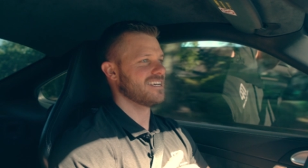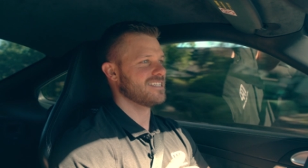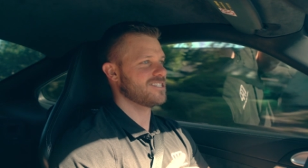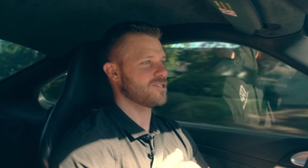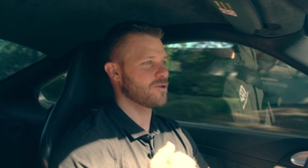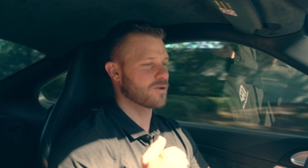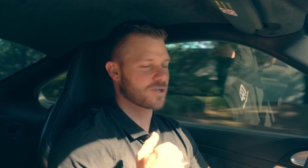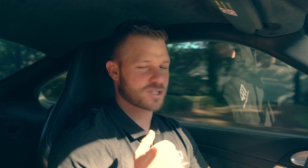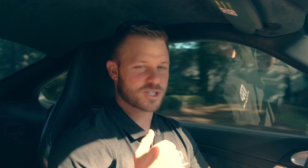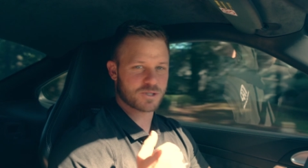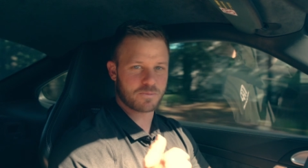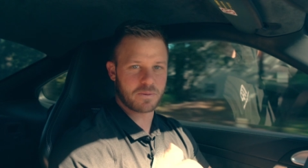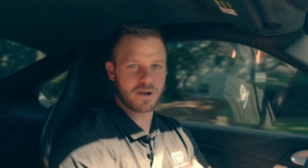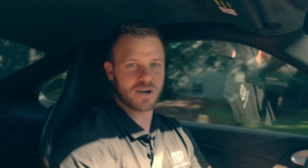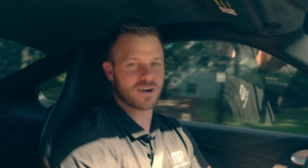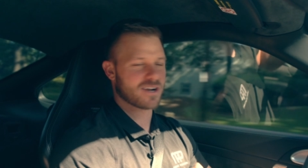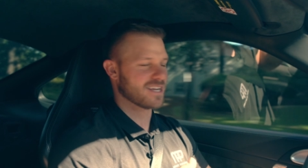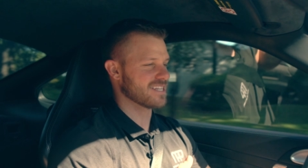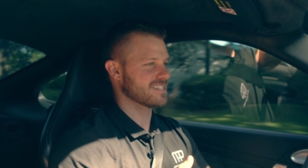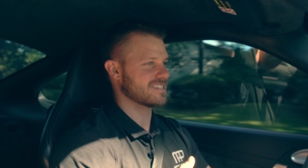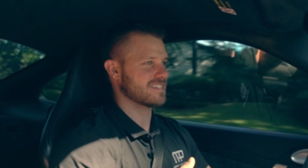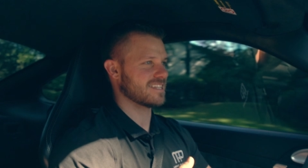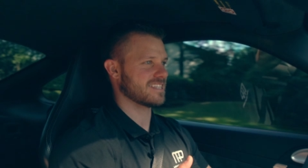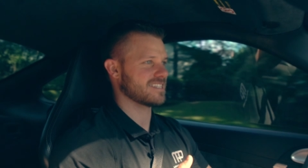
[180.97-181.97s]
to
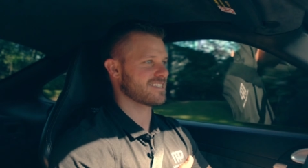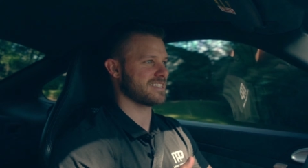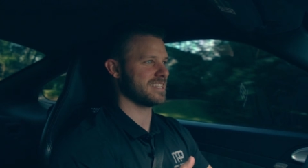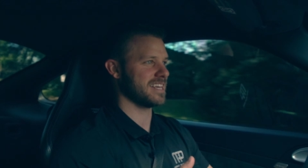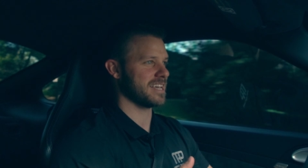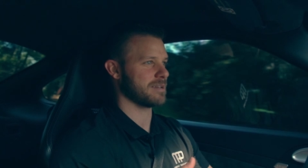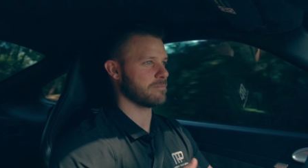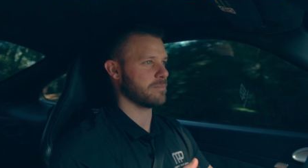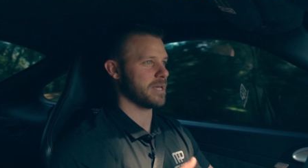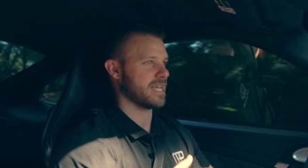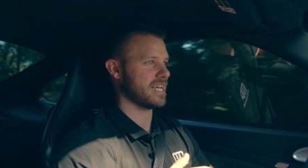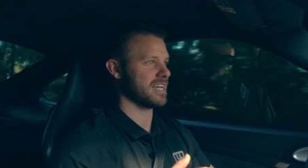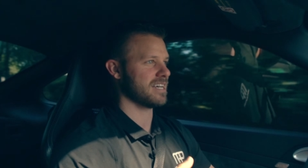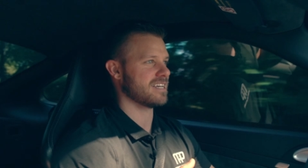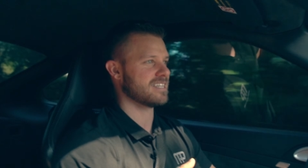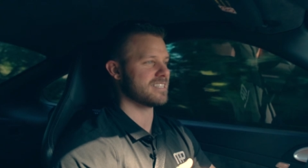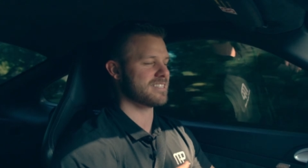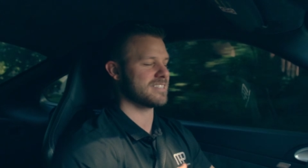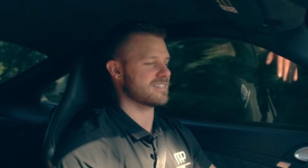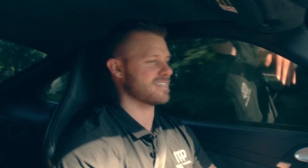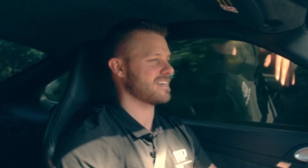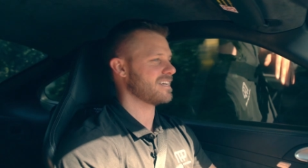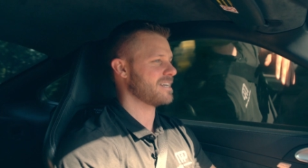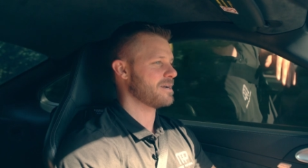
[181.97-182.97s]
experience this thing,
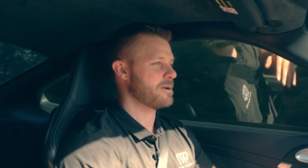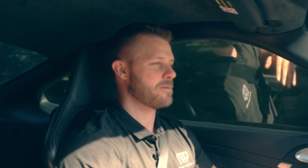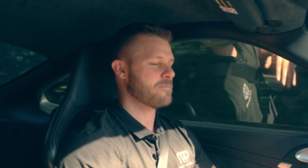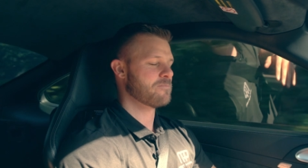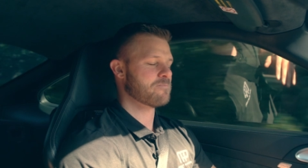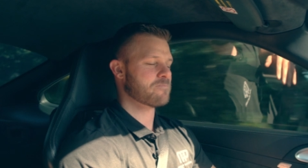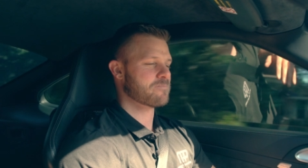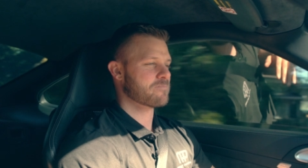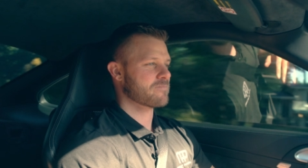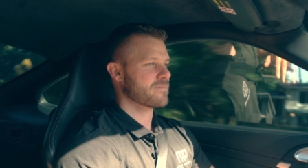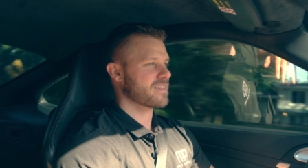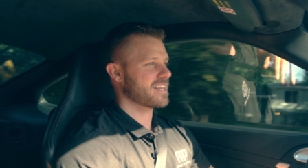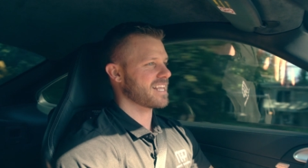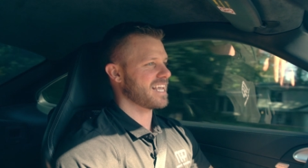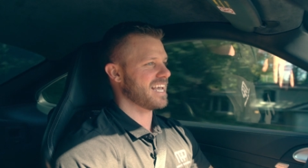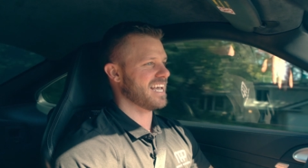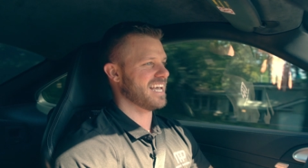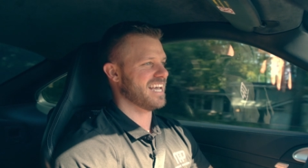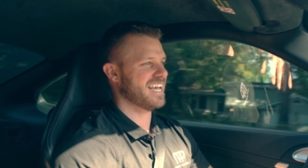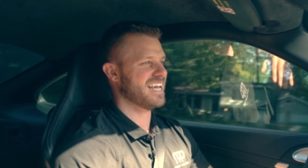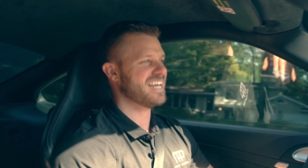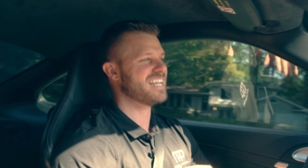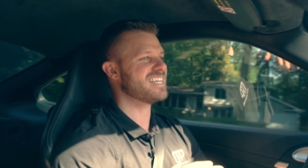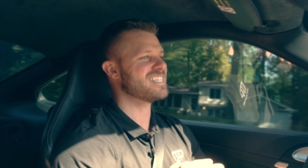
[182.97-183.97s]
because
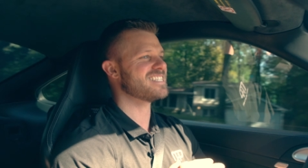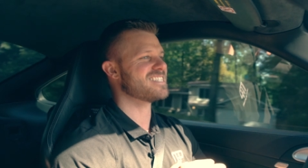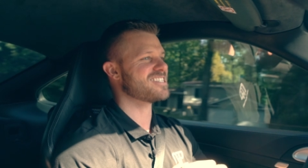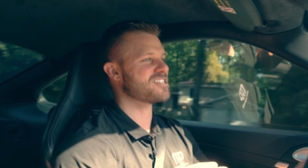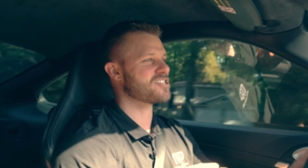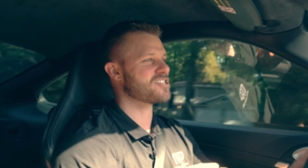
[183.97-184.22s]
it is